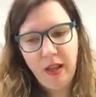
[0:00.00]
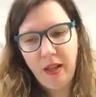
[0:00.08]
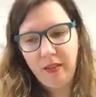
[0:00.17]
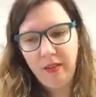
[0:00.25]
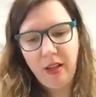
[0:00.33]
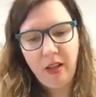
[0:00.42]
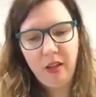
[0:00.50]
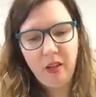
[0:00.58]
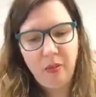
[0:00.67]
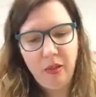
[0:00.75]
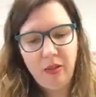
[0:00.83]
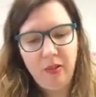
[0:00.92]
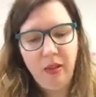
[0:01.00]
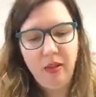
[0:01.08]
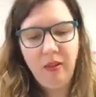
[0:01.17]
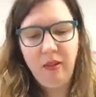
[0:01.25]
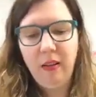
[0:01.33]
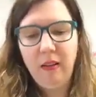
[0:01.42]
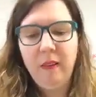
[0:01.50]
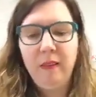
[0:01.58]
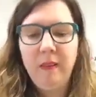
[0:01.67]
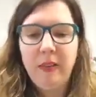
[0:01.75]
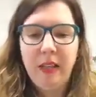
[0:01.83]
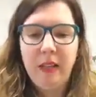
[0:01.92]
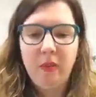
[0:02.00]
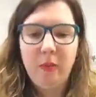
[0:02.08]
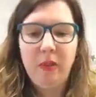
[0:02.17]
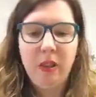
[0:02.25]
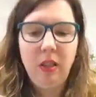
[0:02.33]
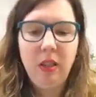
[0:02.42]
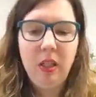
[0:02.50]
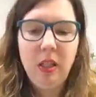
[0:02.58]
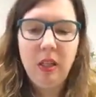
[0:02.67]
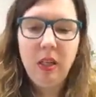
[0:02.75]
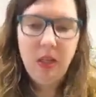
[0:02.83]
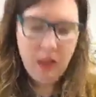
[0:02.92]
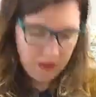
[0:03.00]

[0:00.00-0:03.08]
as the other pieces. That looks pretty good.